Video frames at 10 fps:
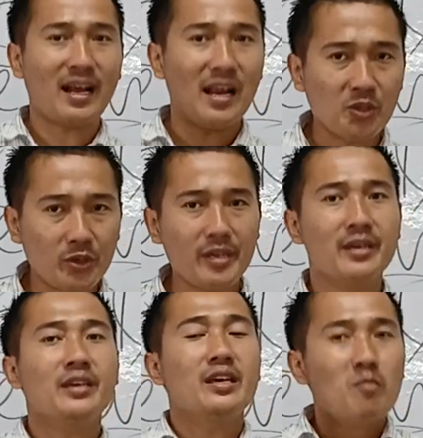
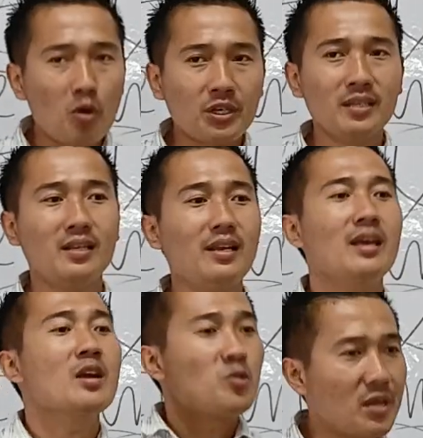country
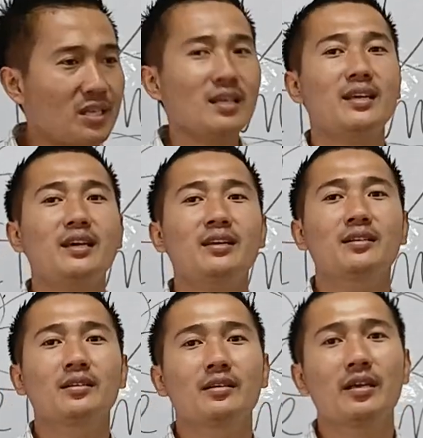emotionally,
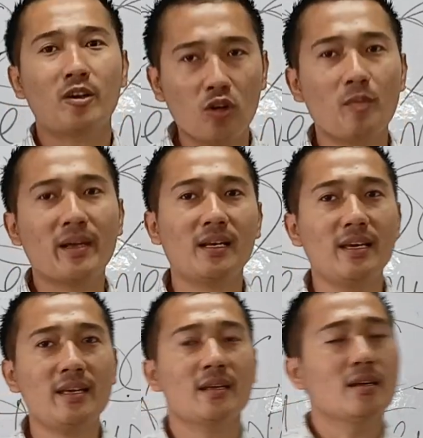regionally,
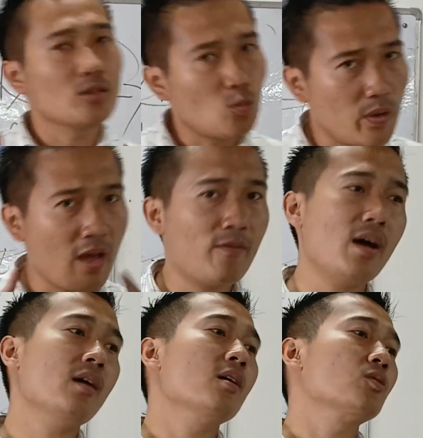economically. We have
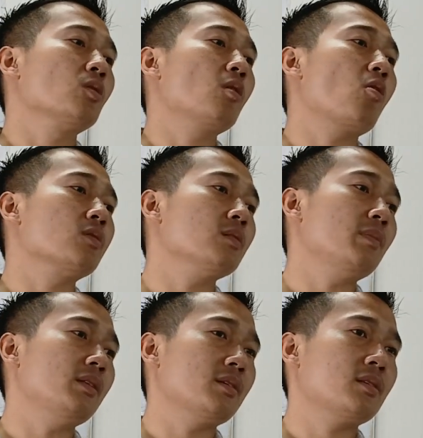a zonal council
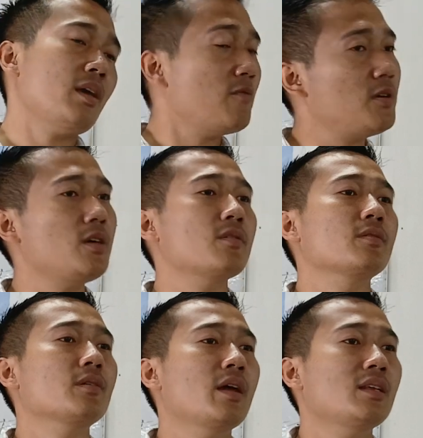meetings every year,
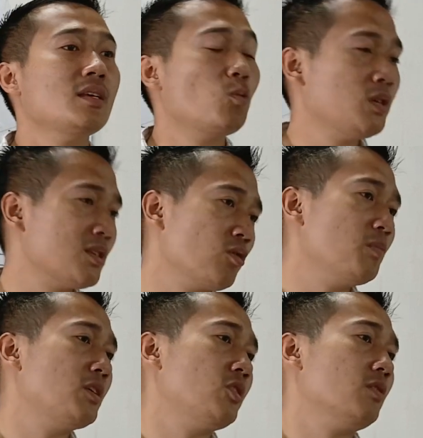and which is going
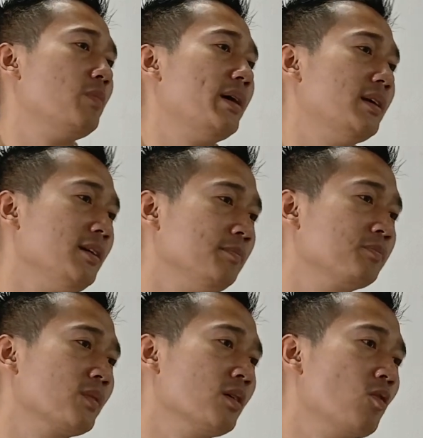to be chaired by the
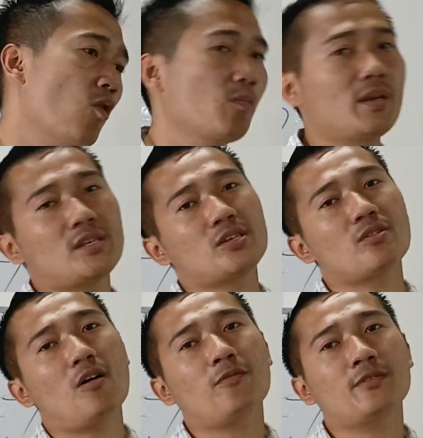Home Minister
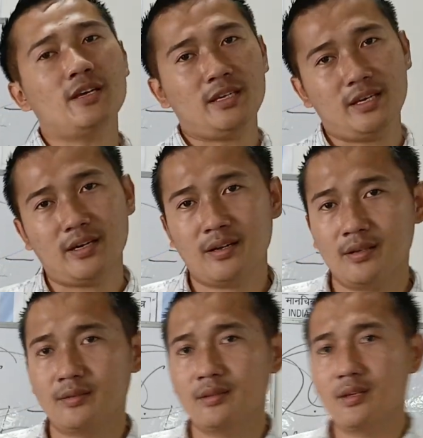of India.
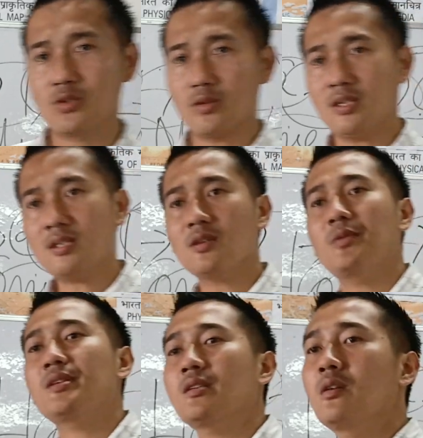So this is the
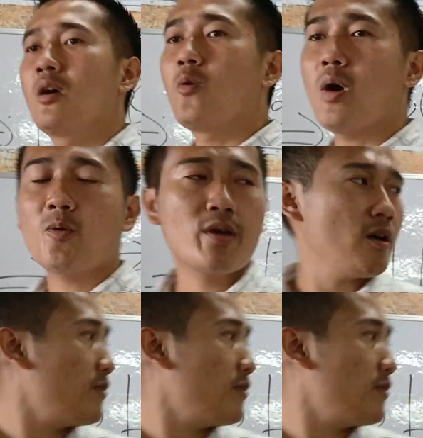reason why we have